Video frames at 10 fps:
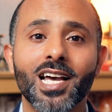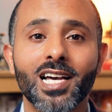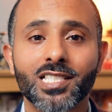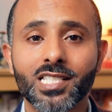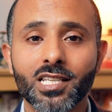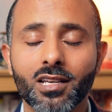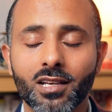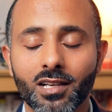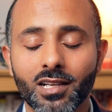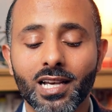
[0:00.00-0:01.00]
A
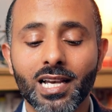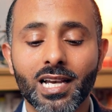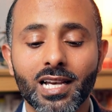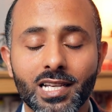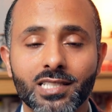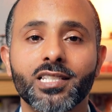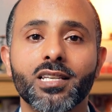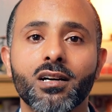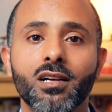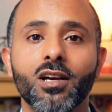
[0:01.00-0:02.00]

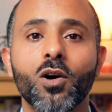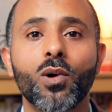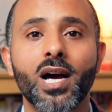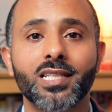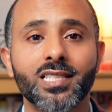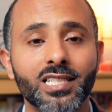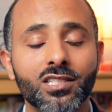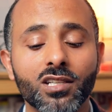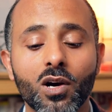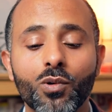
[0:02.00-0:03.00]
CIO has
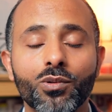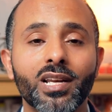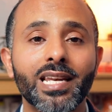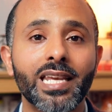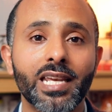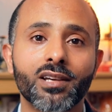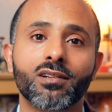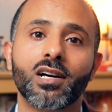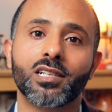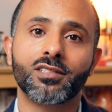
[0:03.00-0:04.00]
its own
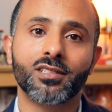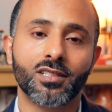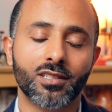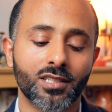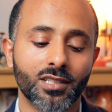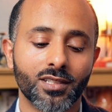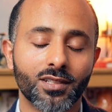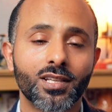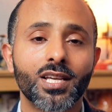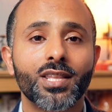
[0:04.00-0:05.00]
legal identity.
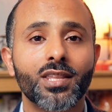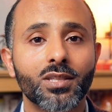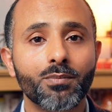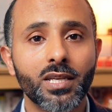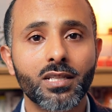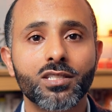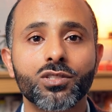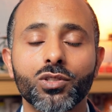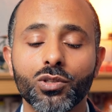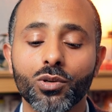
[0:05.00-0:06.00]
That
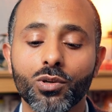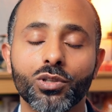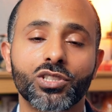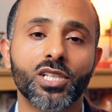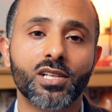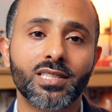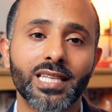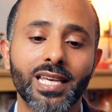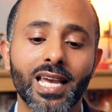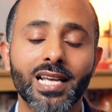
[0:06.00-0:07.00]
means your
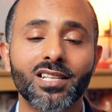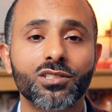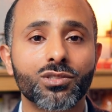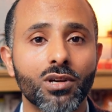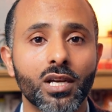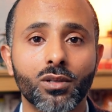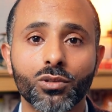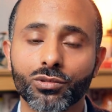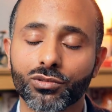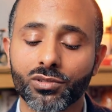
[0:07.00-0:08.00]
charity can sign
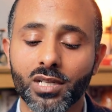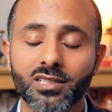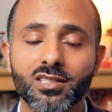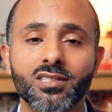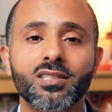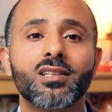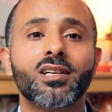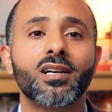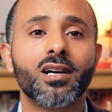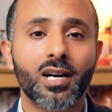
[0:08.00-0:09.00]
contracts,
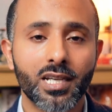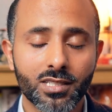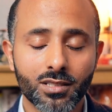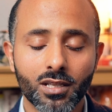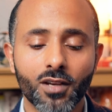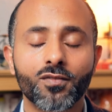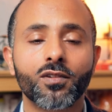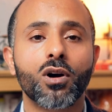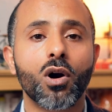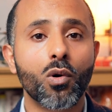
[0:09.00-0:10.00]
hire staff,
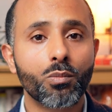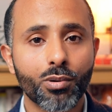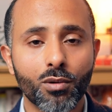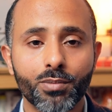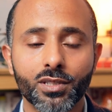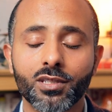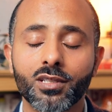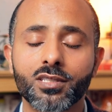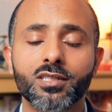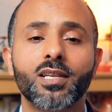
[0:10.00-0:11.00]
own
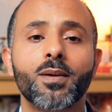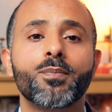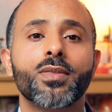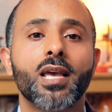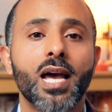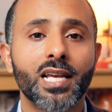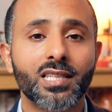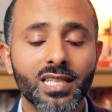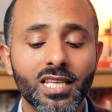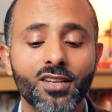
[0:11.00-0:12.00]
properties,
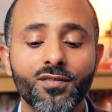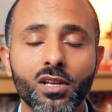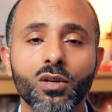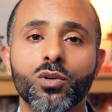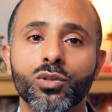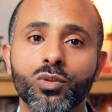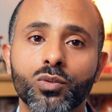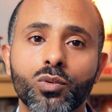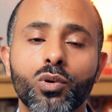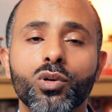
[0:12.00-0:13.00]
and even go
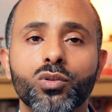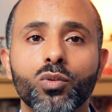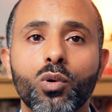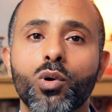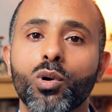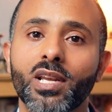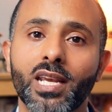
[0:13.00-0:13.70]
to court all